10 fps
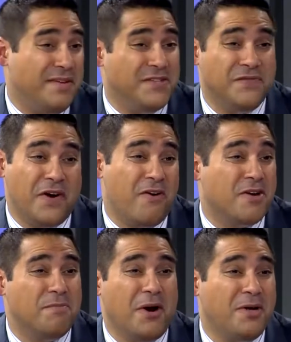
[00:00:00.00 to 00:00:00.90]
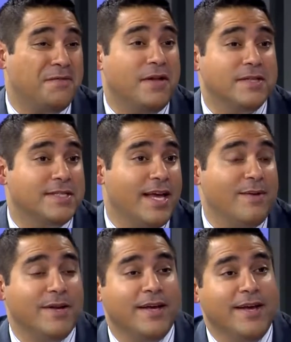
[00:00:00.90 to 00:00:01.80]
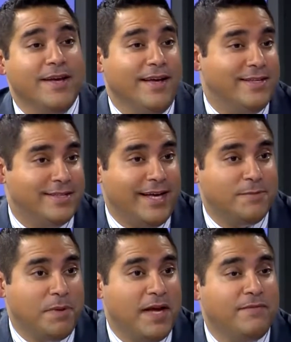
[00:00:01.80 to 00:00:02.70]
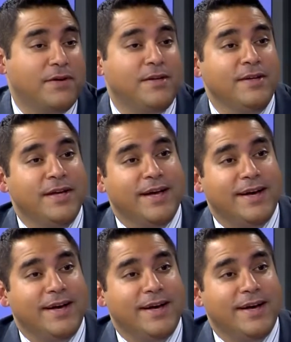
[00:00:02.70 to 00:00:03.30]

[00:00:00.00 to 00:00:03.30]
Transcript: it's very comparable, if not the same, and it's less painful.